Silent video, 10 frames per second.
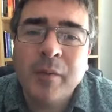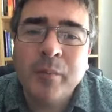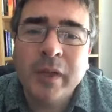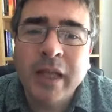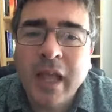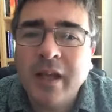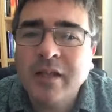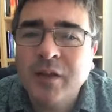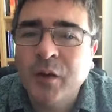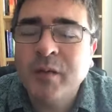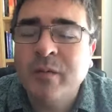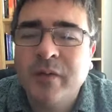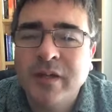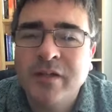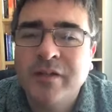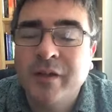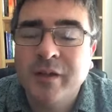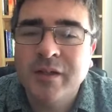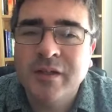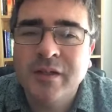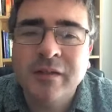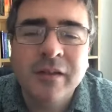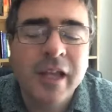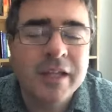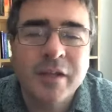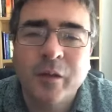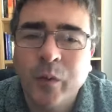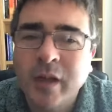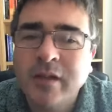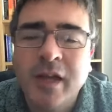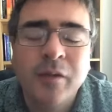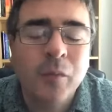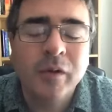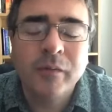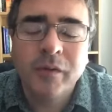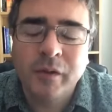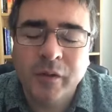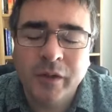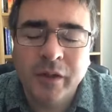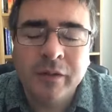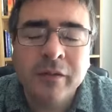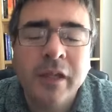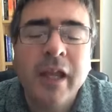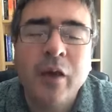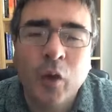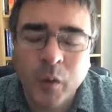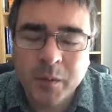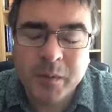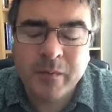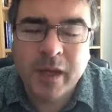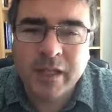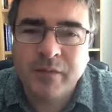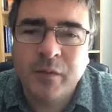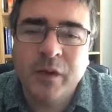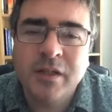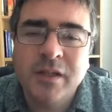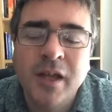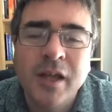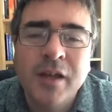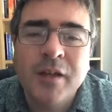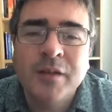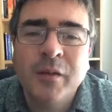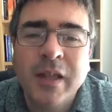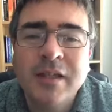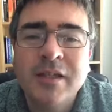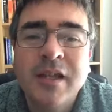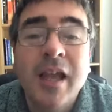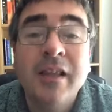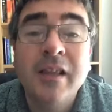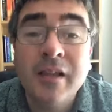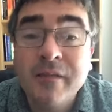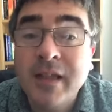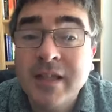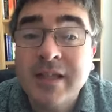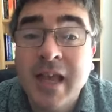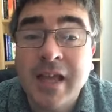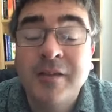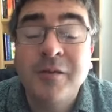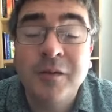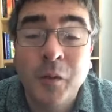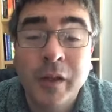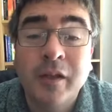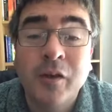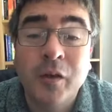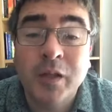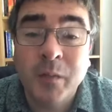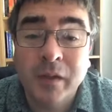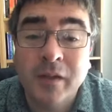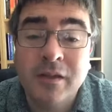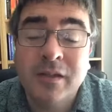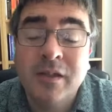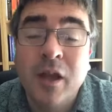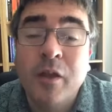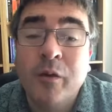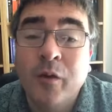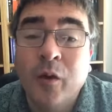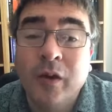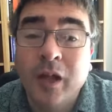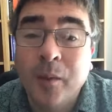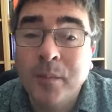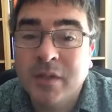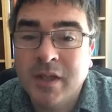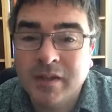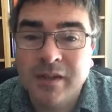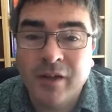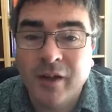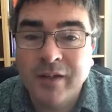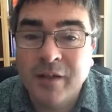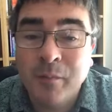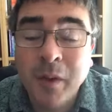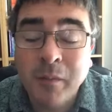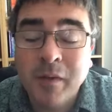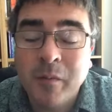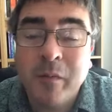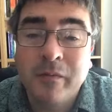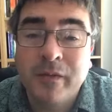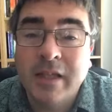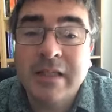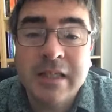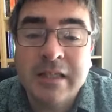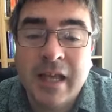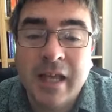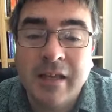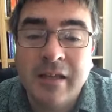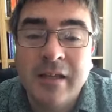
But again, it's God's provision to us. He's a great and a wonderful God. He always provides for us. So let's live this day knowing that God is with us through all the ups and the downs that maybe we will face this day.